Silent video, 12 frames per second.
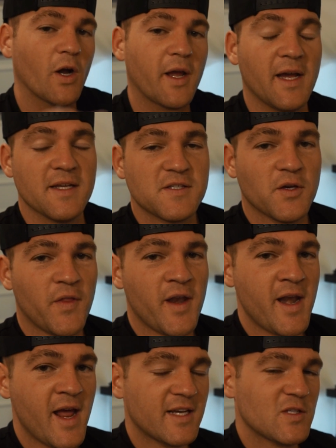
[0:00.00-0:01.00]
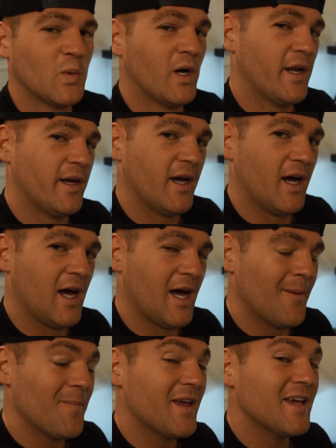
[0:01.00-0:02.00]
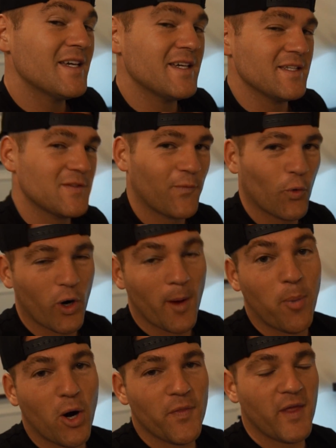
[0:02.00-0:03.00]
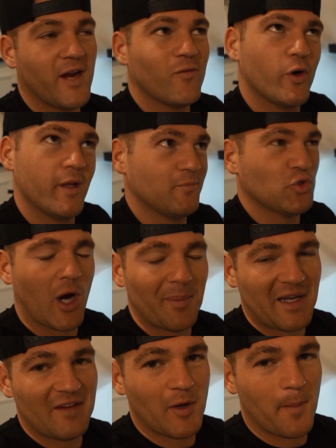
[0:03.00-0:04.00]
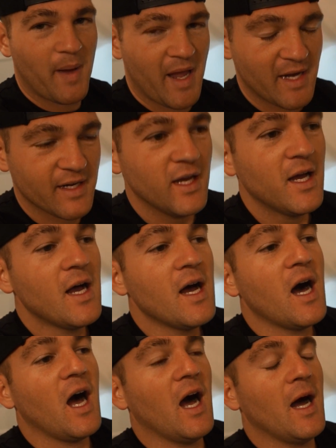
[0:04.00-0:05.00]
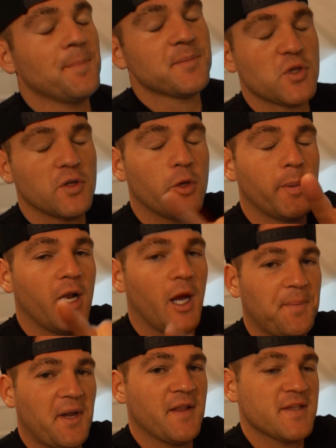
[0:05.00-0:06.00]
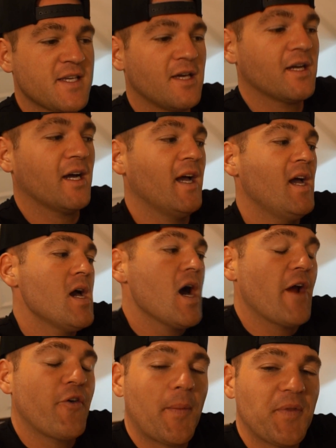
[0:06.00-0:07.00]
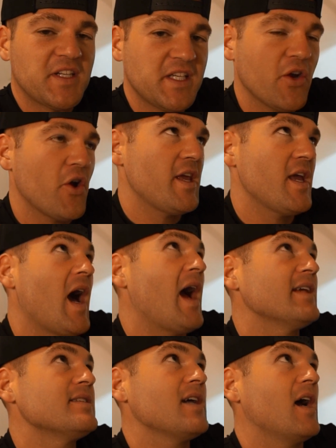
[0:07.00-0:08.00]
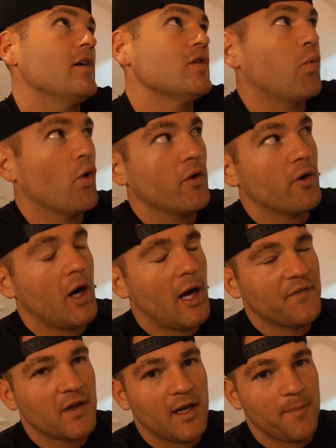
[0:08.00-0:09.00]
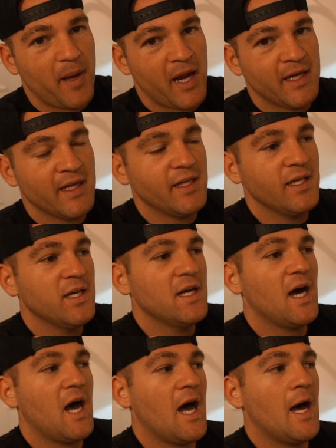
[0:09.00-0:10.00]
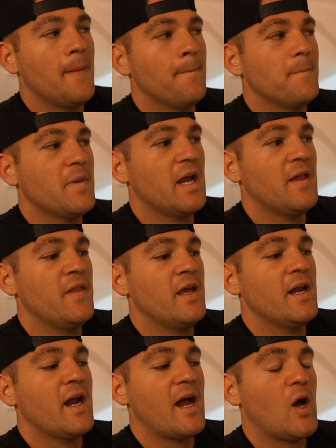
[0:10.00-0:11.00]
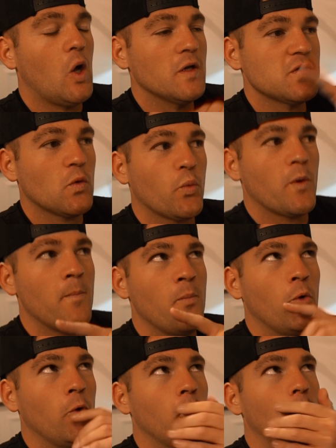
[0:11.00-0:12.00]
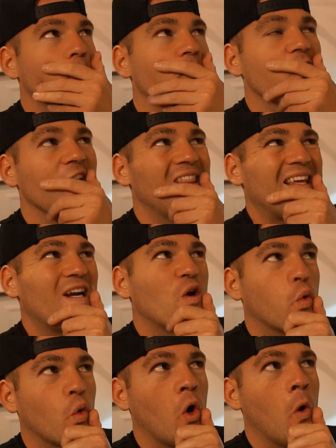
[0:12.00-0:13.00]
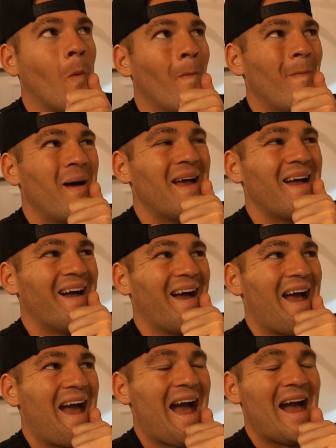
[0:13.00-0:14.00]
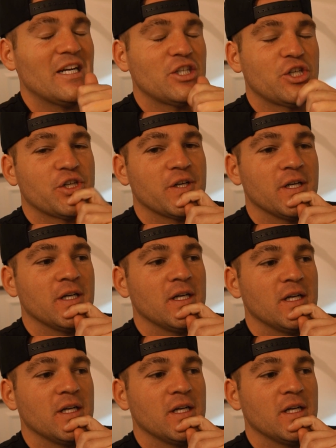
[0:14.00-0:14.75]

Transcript: okay, so the next one is for a part that I've already dropped off at paint. So a little bit of update on the Celica. I dropped the TRD high style spoiler off to get it painted. And then I also removed the chrome hatch